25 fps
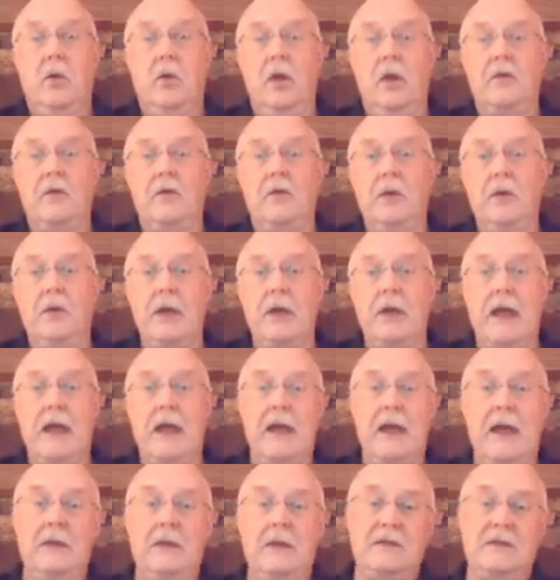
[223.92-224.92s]
Well, if we look
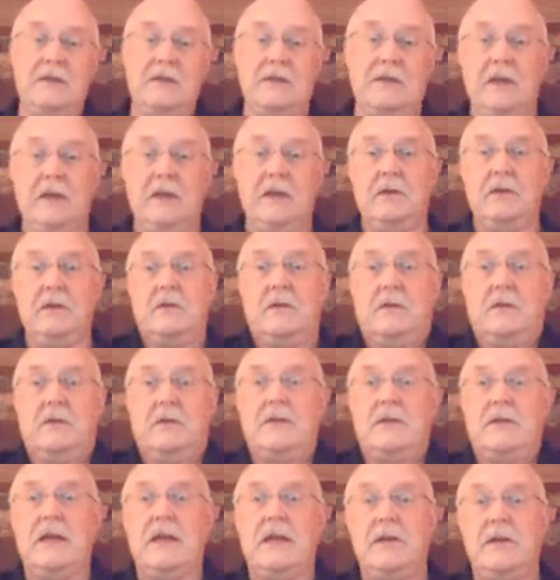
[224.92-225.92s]
at steel
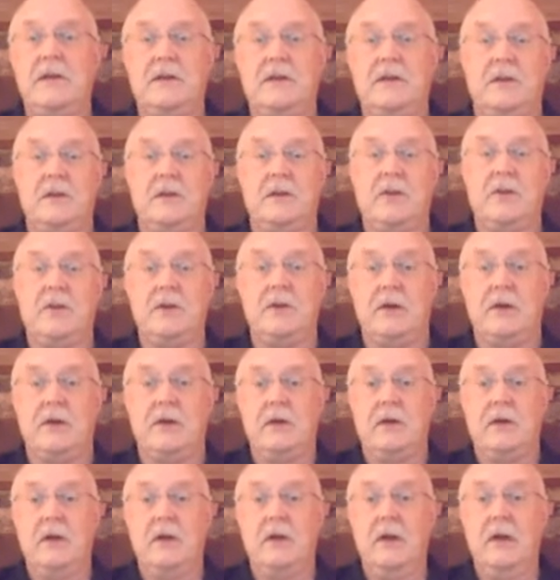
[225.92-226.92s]
section
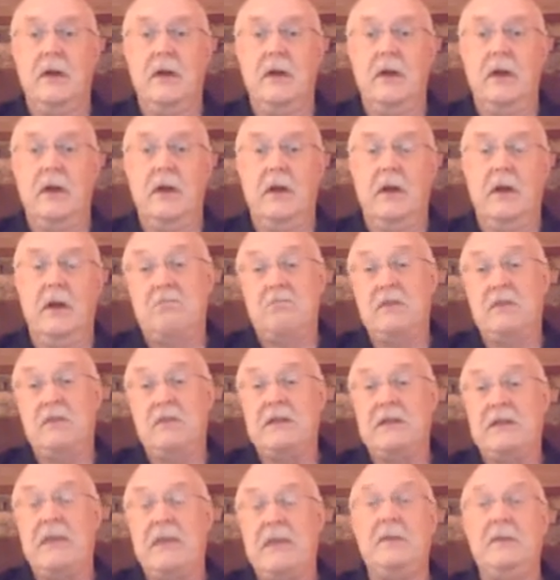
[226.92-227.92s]
distribution,
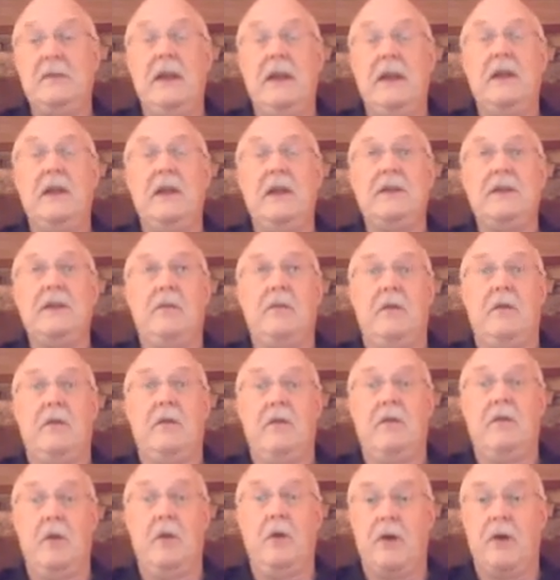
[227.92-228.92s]
this happens to be an example
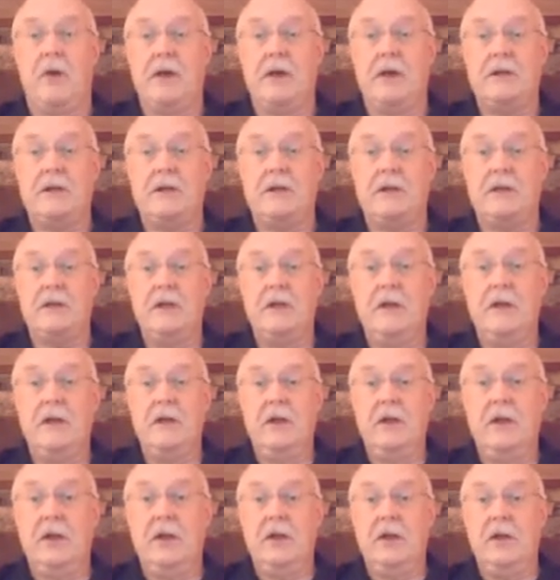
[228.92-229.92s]
of 4 projects.
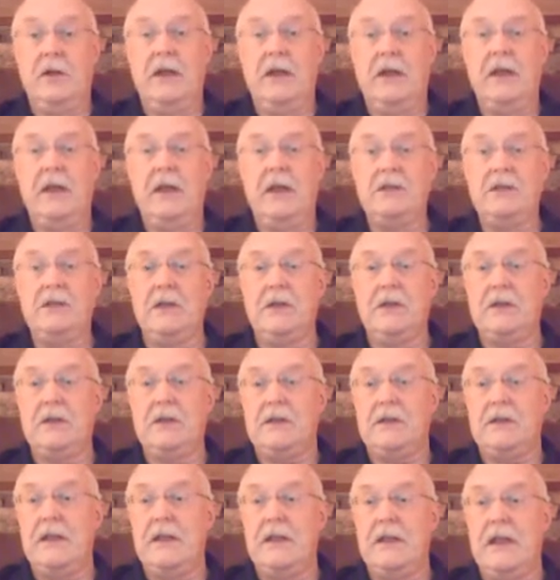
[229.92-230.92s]
We can easily
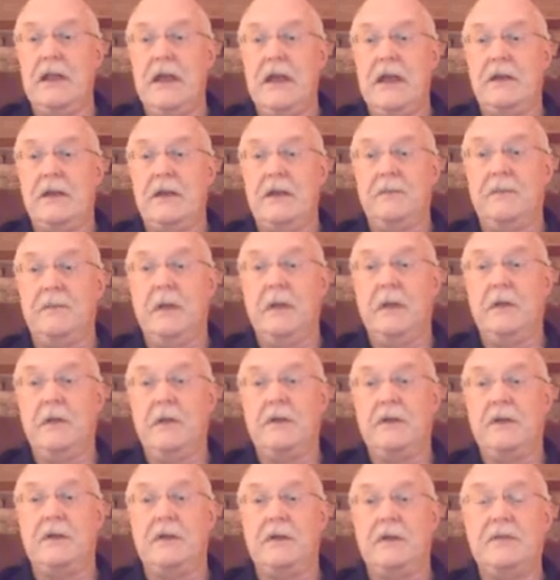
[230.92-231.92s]
see that
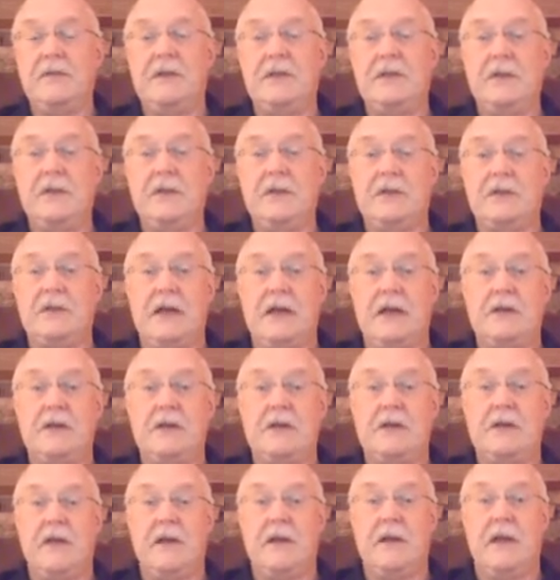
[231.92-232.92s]
there are some steel
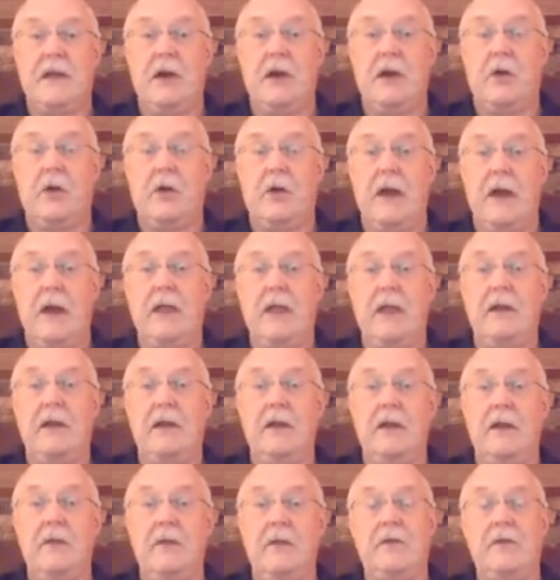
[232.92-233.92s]
sections that are greater
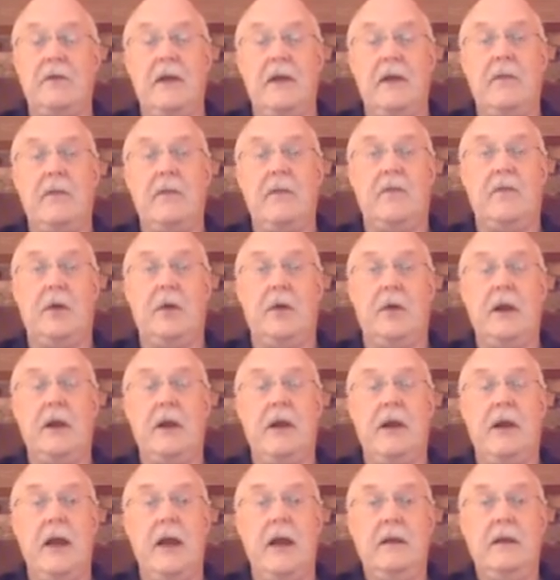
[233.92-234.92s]
than a W10 by
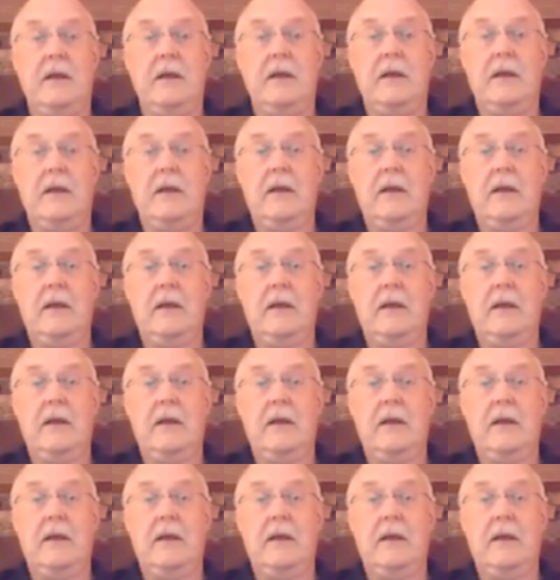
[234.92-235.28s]
49,